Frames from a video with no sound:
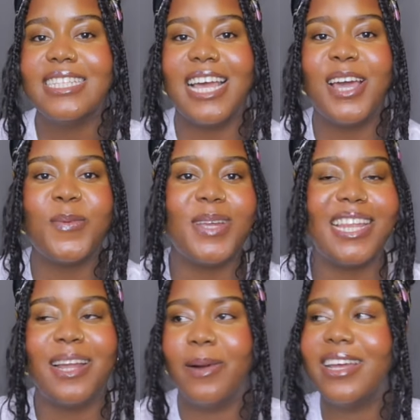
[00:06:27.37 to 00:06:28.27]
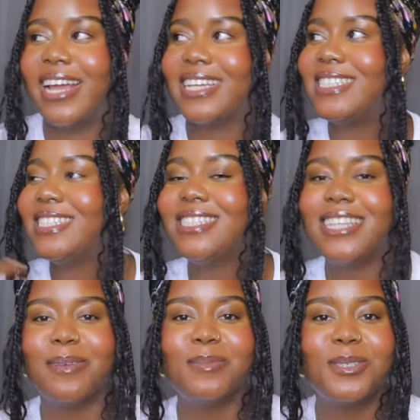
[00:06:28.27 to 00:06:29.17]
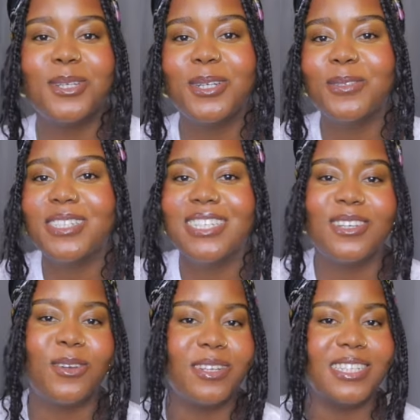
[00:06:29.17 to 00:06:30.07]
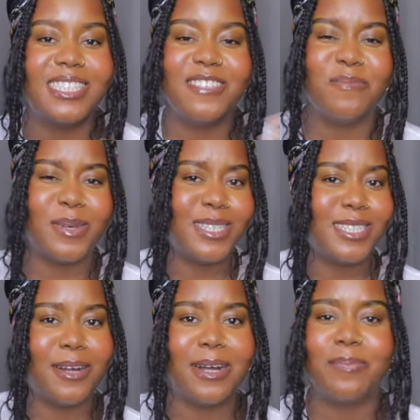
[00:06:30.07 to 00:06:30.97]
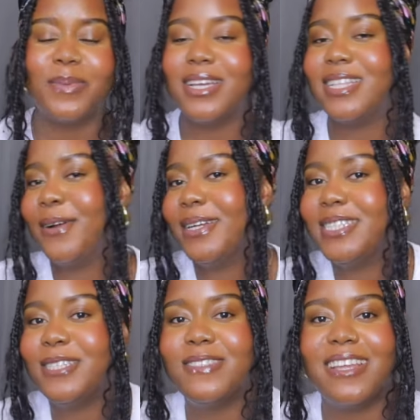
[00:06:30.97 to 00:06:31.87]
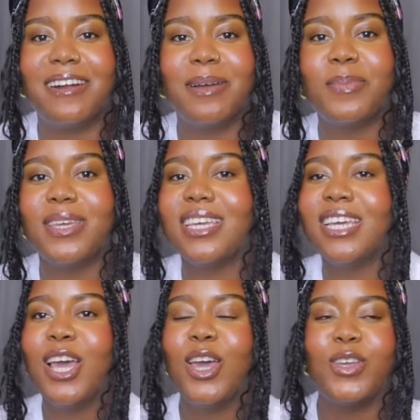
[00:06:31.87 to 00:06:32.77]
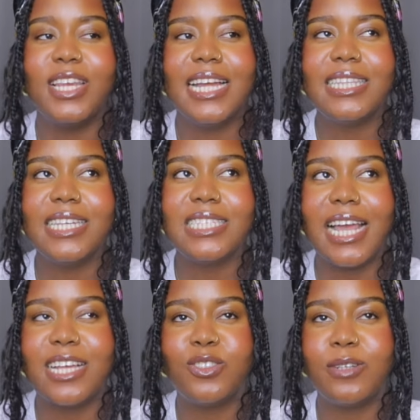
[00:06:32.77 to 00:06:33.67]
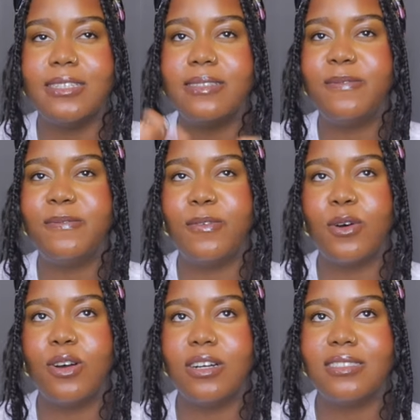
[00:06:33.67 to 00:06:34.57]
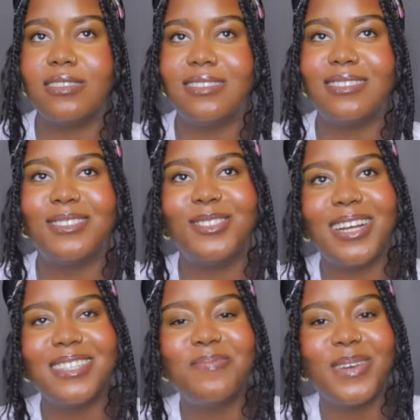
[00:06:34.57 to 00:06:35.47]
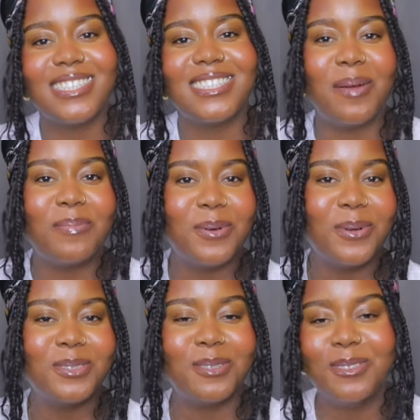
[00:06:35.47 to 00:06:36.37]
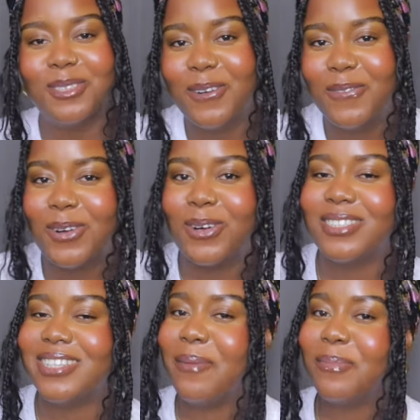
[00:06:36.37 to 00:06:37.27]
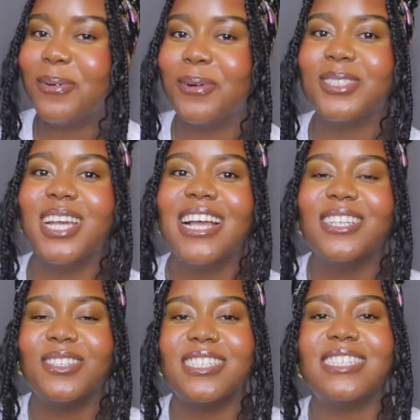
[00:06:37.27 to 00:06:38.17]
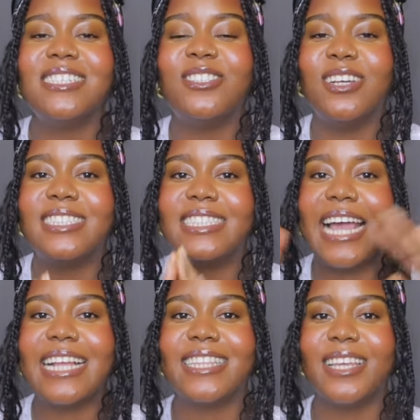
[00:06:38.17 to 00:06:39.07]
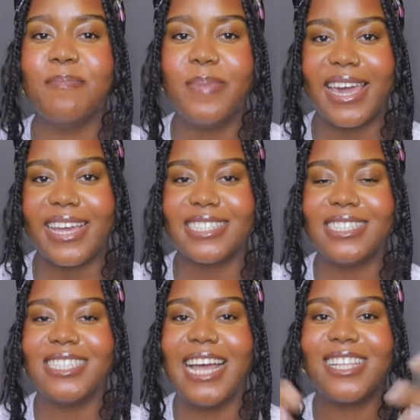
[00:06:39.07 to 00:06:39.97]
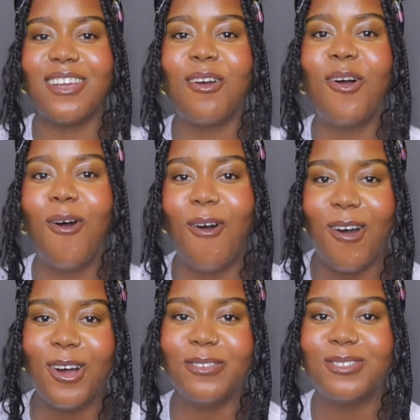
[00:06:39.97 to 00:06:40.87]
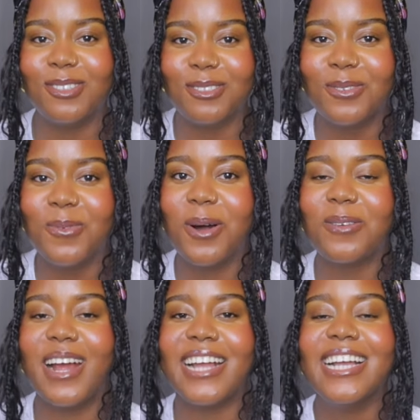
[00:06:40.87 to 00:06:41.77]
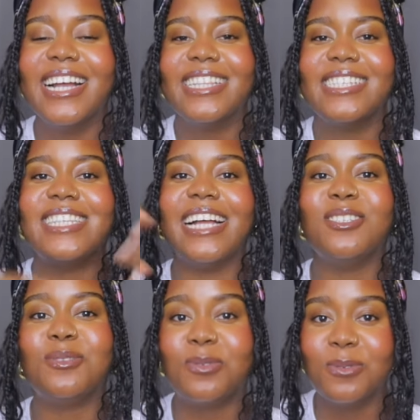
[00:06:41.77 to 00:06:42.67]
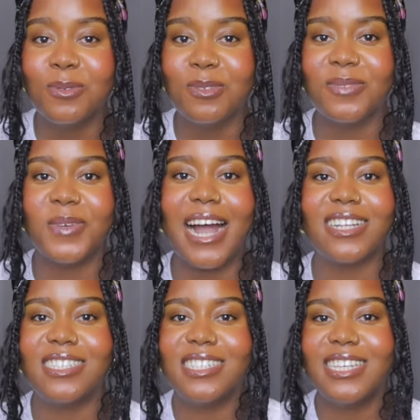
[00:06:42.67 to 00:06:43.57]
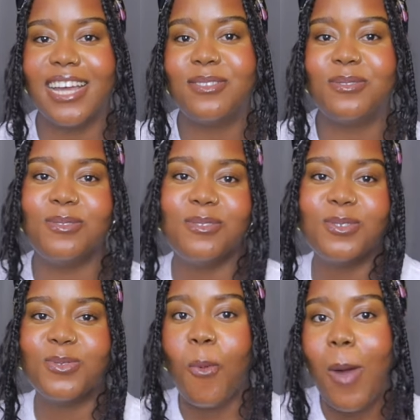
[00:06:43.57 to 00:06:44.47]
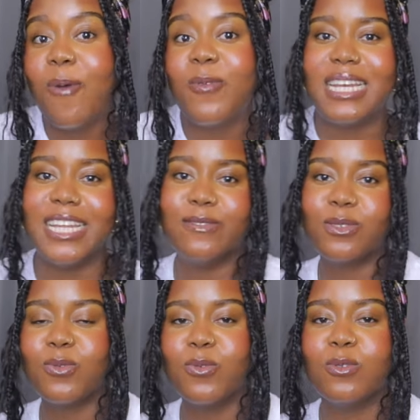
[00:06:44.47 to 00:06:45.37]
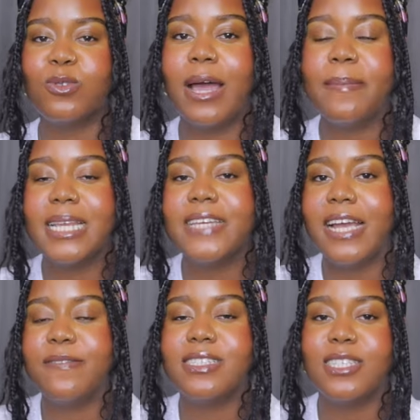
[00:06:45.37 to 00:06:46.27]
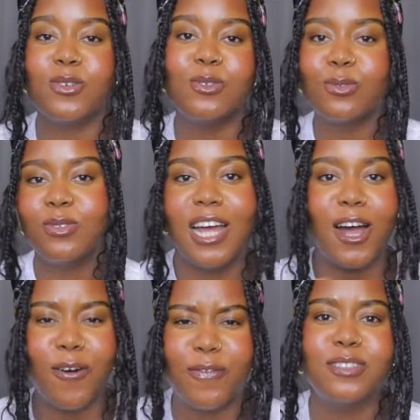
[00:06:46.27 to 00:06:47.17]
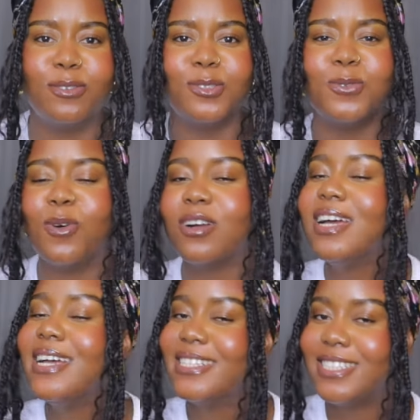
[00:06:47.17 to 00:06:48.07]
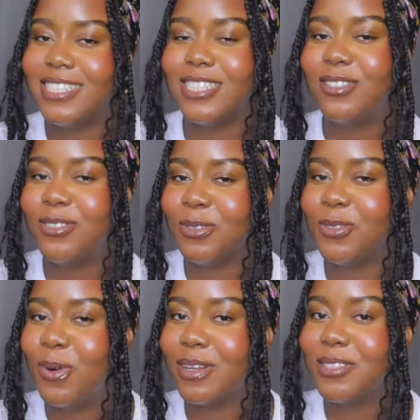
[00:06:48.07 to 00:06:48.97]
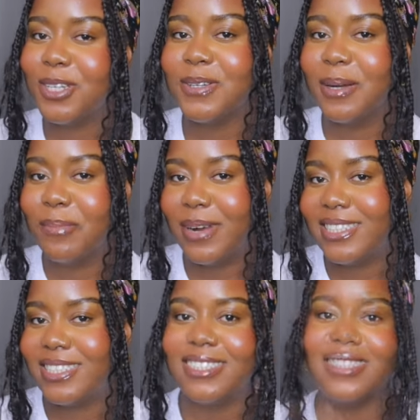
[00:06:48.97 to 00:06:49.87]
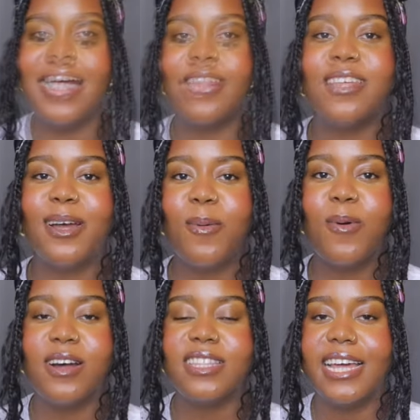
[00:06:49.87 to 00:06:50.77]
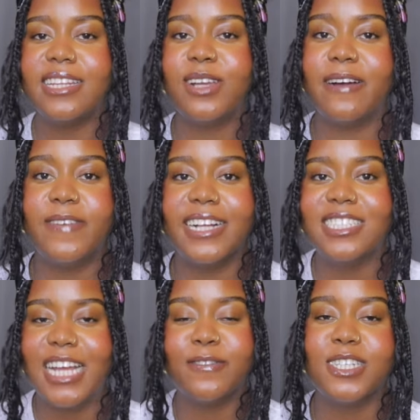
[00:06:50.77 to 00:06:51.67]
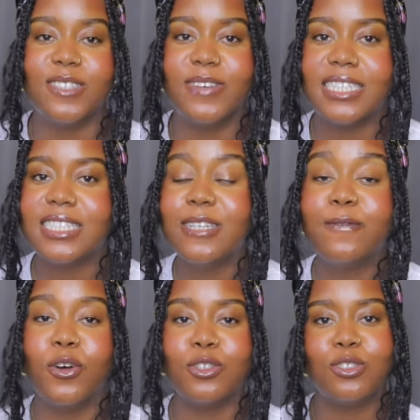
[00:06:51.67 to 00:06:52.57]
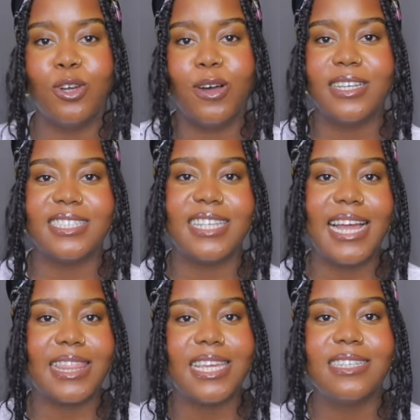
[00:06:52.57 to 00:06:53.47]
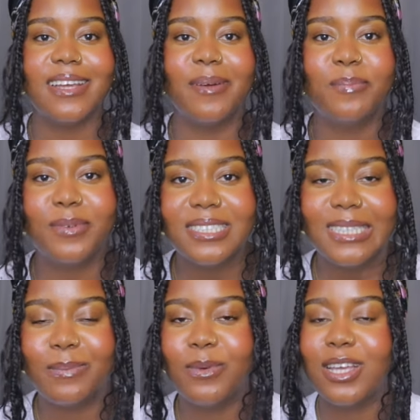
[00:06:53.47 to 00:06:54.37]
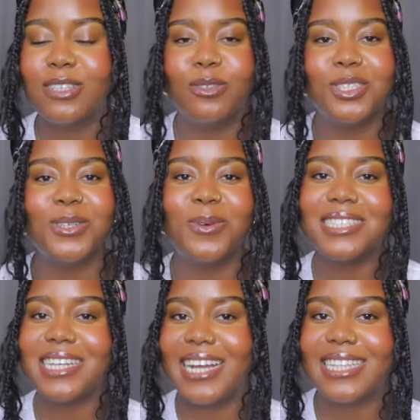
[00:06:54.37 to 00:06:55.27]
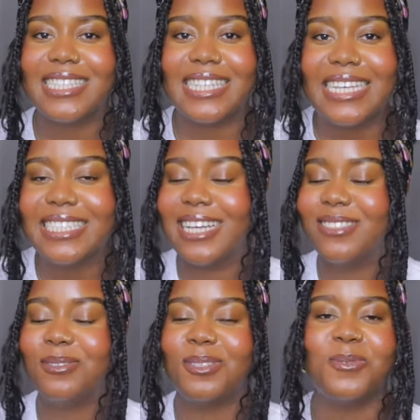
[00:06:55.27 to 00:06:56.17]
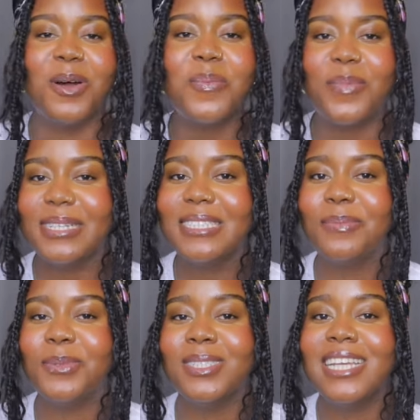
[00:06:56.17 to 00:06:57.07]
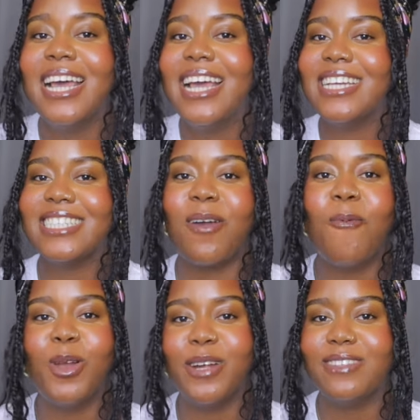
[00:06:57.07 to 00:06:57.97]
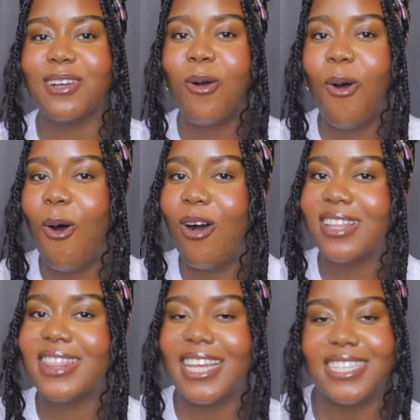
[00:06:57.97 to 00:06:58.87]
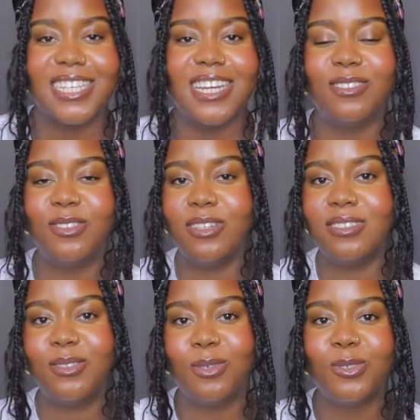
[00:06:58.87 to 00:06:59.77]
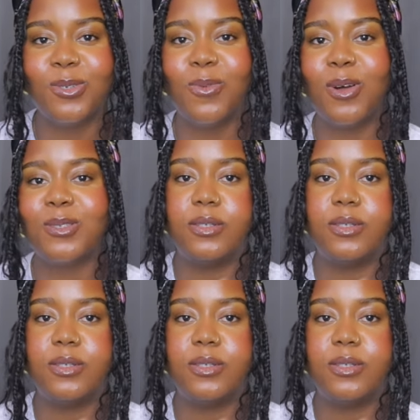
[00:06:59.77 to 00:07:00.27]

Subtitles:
Then we learn about like system theory, cognitive based therapy, narrative therapy. You learn things like strength-based approach, solution-focused approach. So this is just like the base. This is like the core of social work, right? These are the tools we actually get to use when we leave school. So I believe every single school that offers social work teaches social work theory and practice. Another one that you can find in every university for sure is ethics and principles. Okay, social work ethics and social work principles is like one of the core things that they teach us in social work.